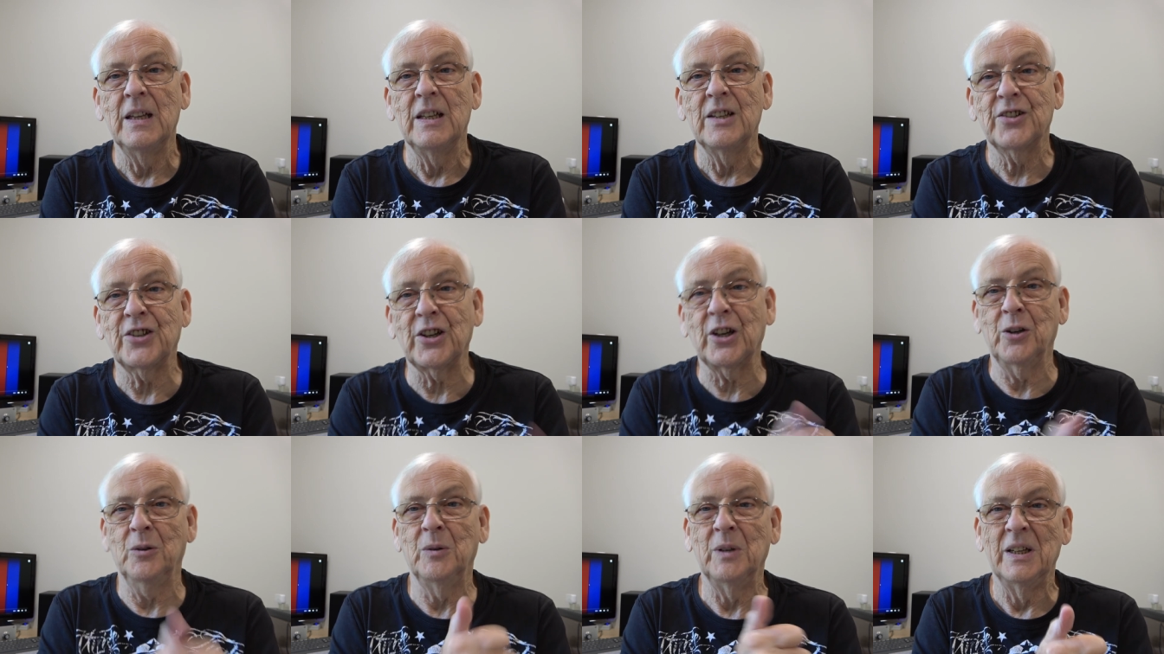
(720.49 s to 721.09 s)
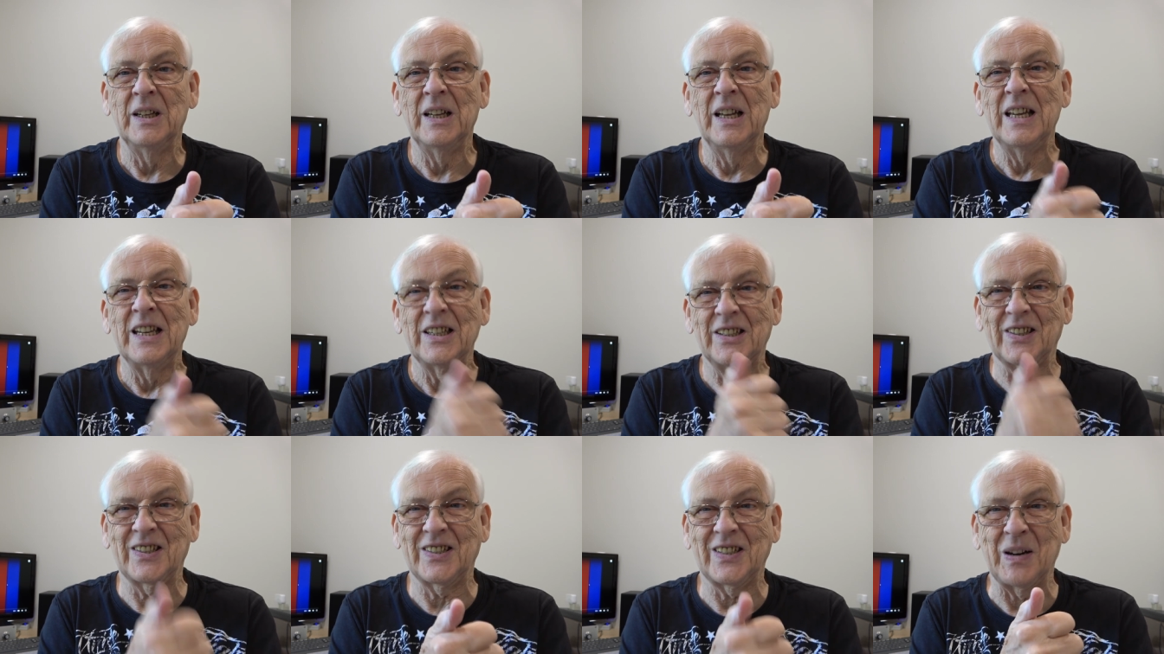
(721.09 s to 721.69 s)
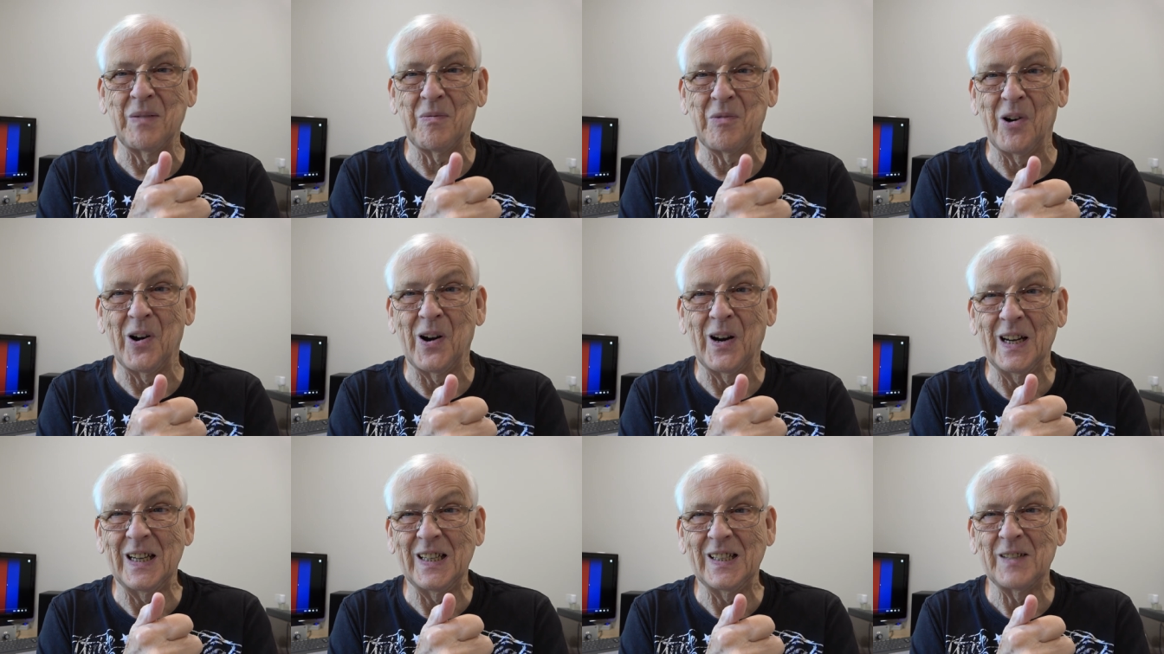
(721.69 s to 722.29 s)
So, to
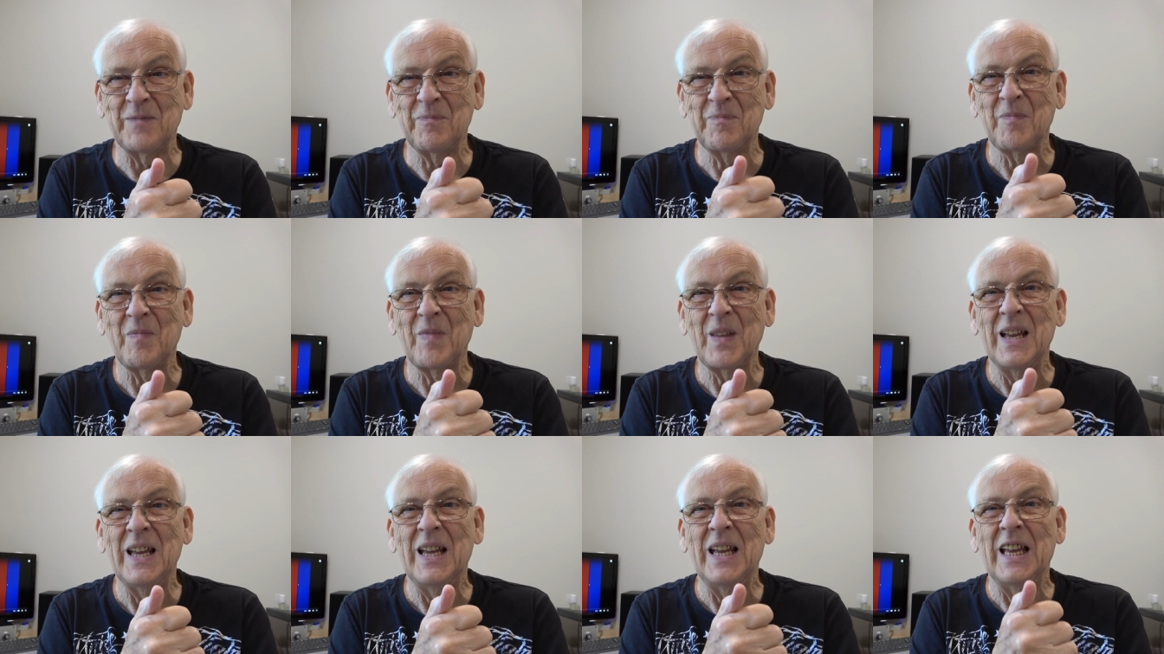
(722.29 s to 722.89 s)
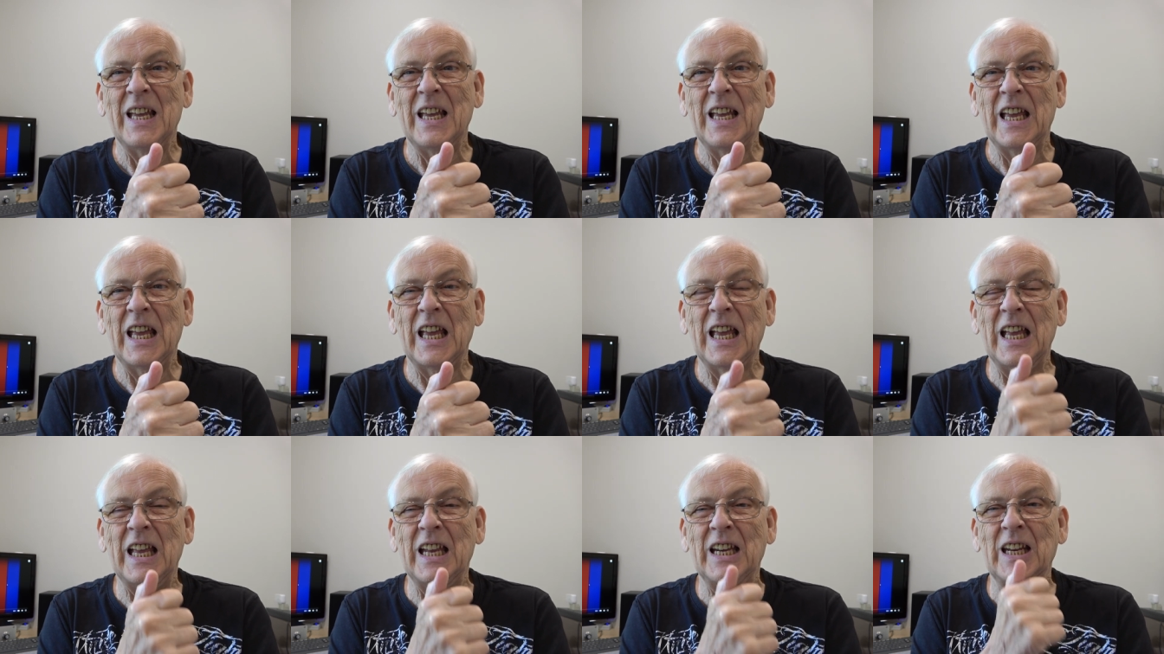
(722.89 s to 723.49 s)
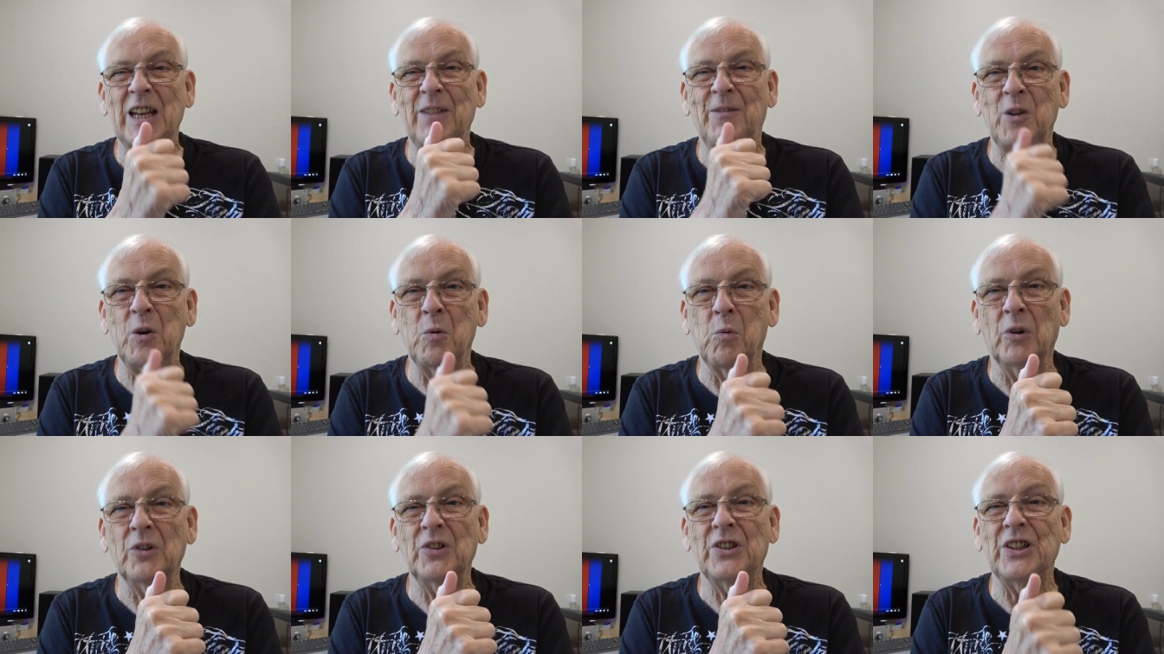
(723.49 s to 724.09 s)
summarise, if you want